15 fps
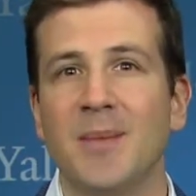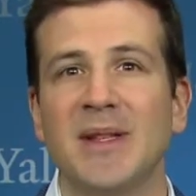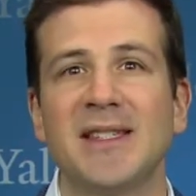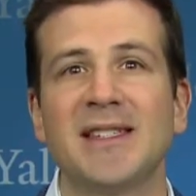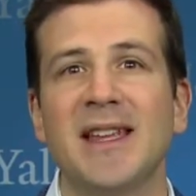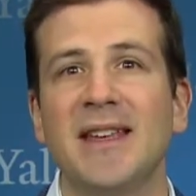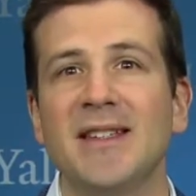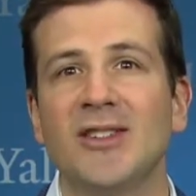but
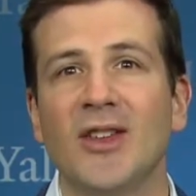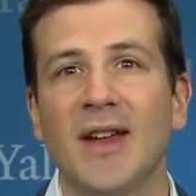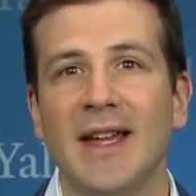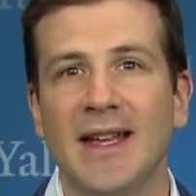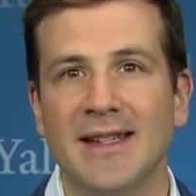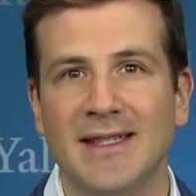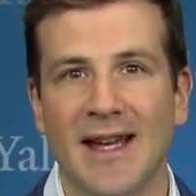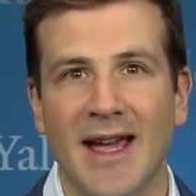studies
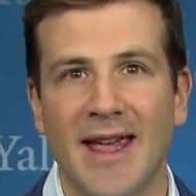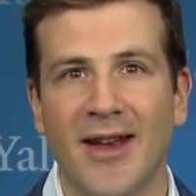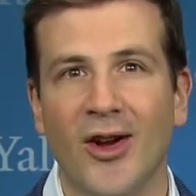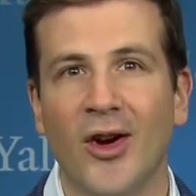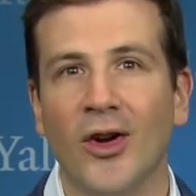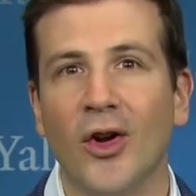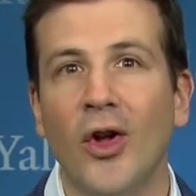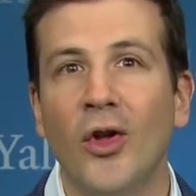looking at diet
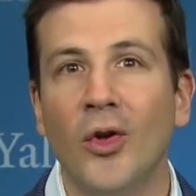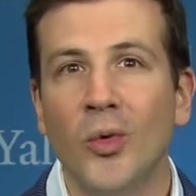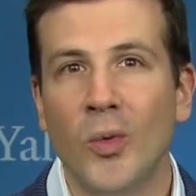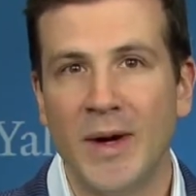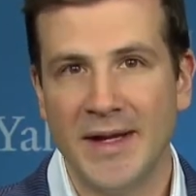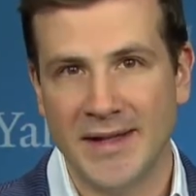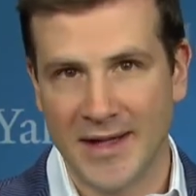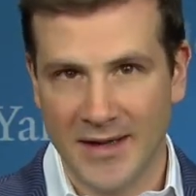are
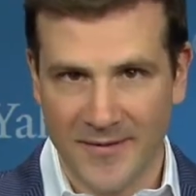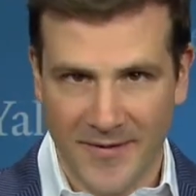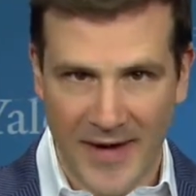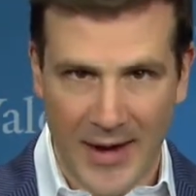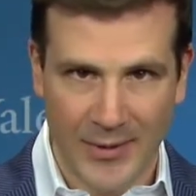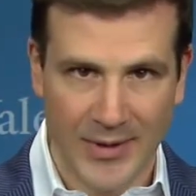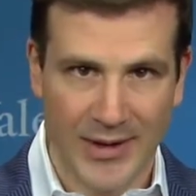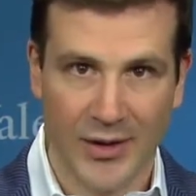always
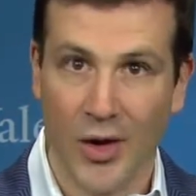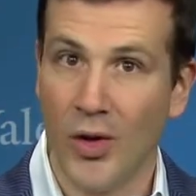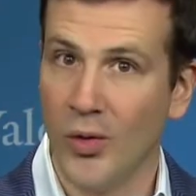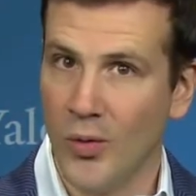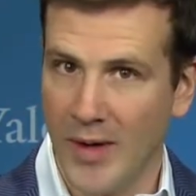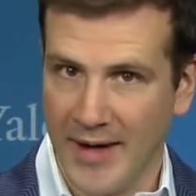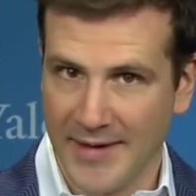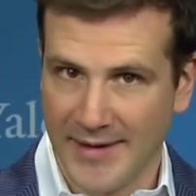confounded,
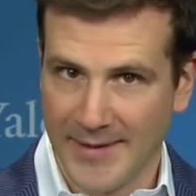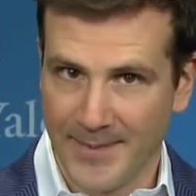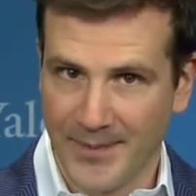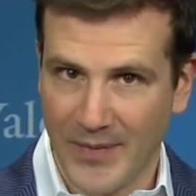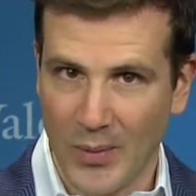always.